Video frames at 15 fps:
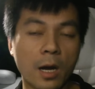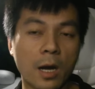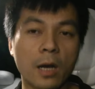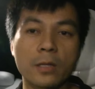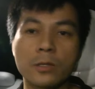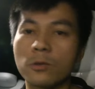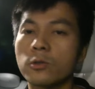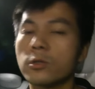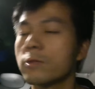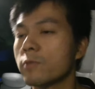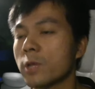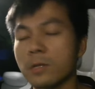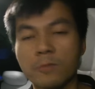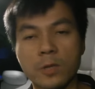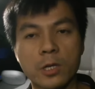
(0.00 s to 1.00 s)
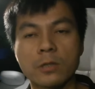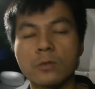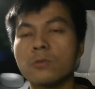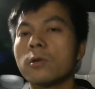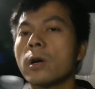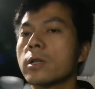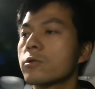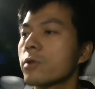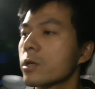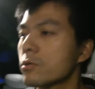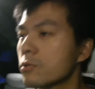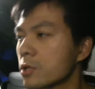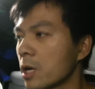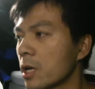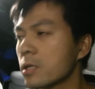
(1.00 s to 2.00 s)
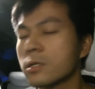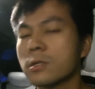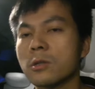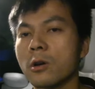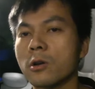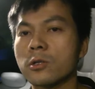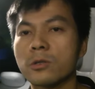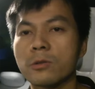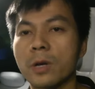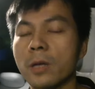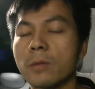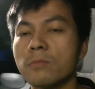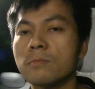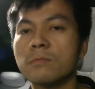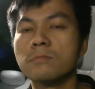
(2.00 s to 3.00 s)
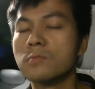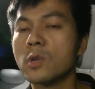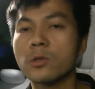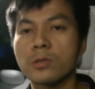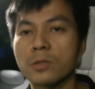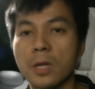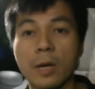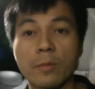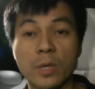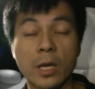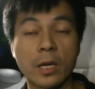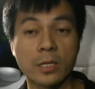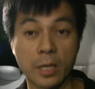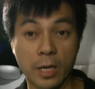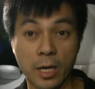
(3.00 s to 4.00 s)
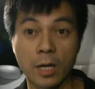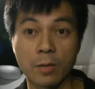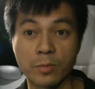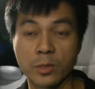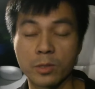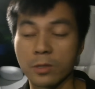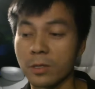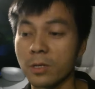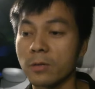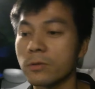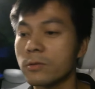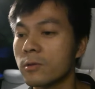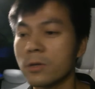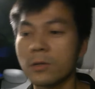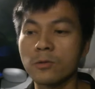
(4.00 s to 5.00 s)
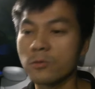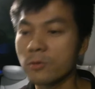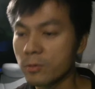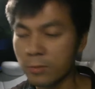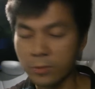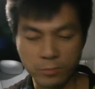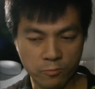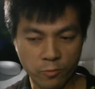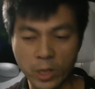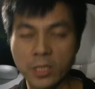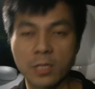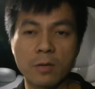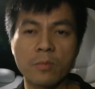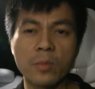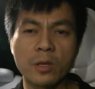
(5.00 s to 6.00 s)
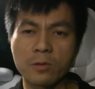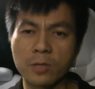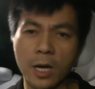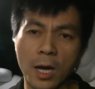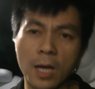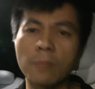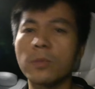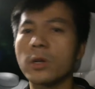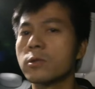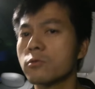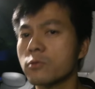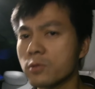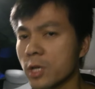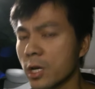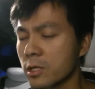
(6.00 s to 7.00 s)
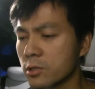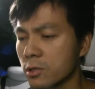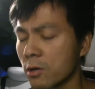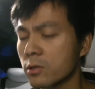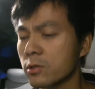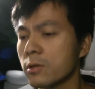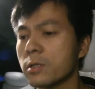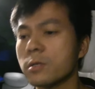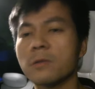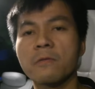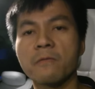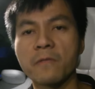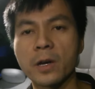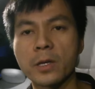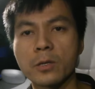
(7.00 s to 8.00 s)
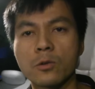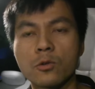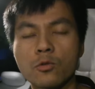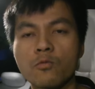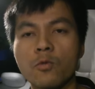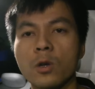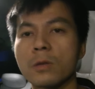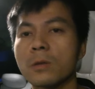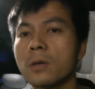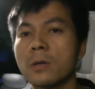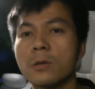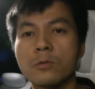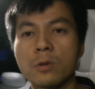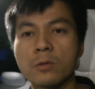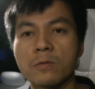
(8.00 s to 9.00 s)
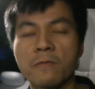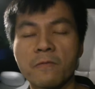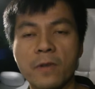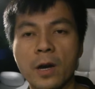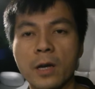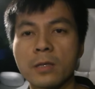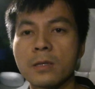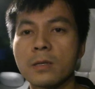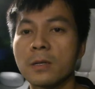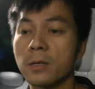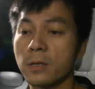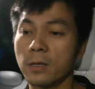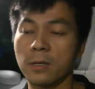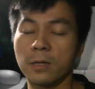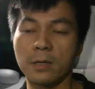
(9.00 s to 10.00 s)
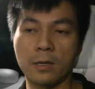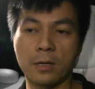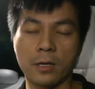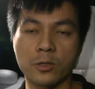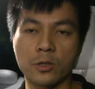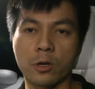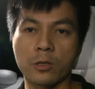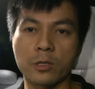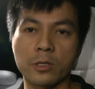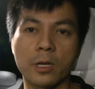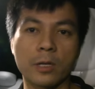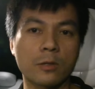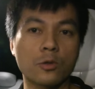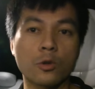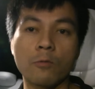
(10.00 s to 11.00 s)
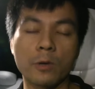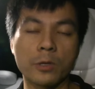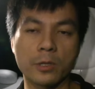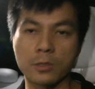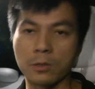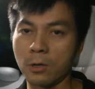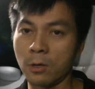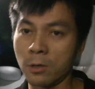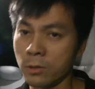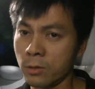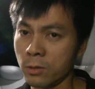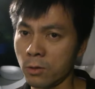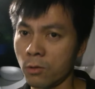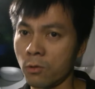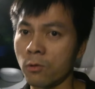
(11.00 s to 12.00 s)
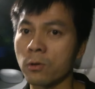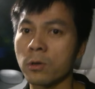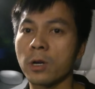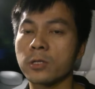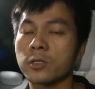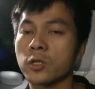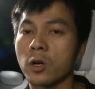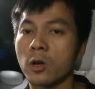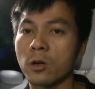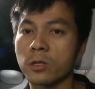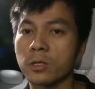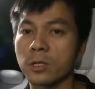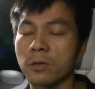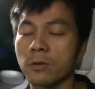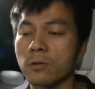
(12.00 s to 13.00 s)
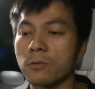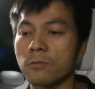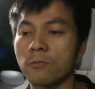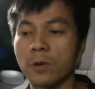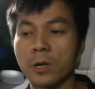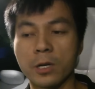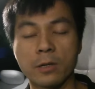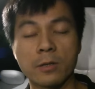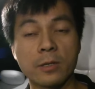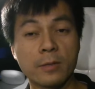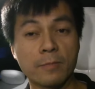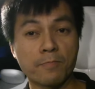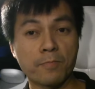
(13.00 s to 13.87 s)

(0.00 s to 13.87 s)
And usually, well, that's what I do. I try to change charger, and most of the time it actually helps. You waste a little bit of time, but you change charger and then you find a good one. You have to find a charger that no one is on, or a charger where